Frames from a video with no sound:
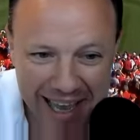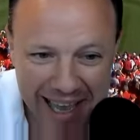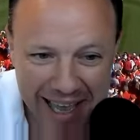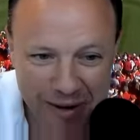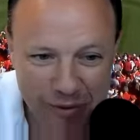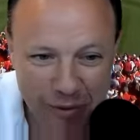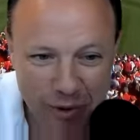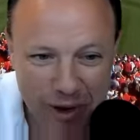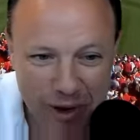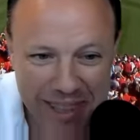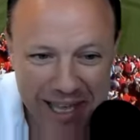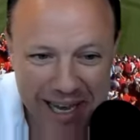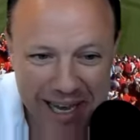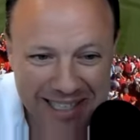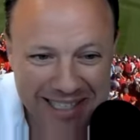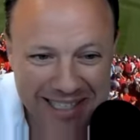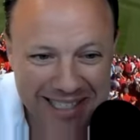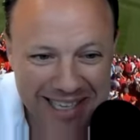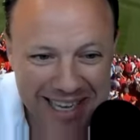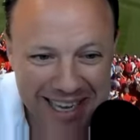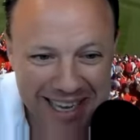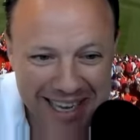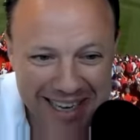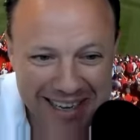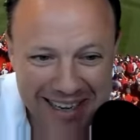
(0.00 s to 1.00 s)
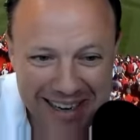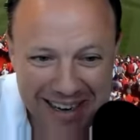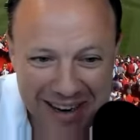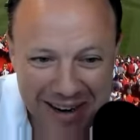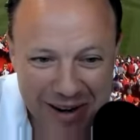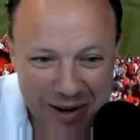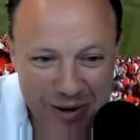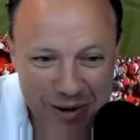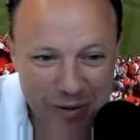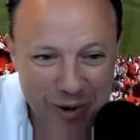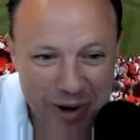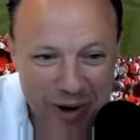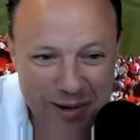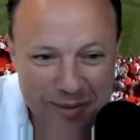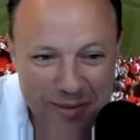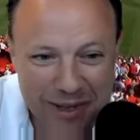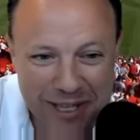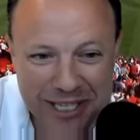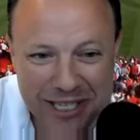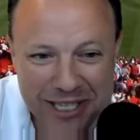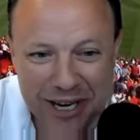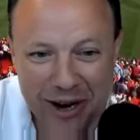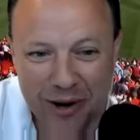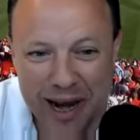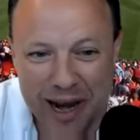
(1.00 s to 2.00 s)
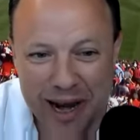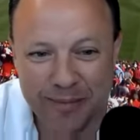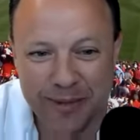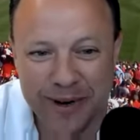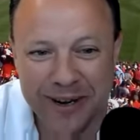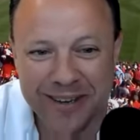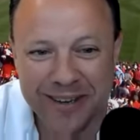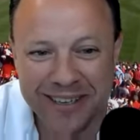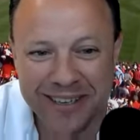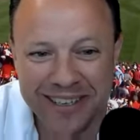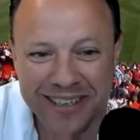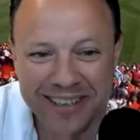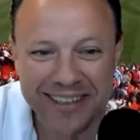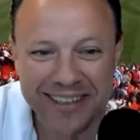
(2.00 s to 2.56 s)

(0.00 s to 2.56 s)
And with that said, welcome to the show, Amber.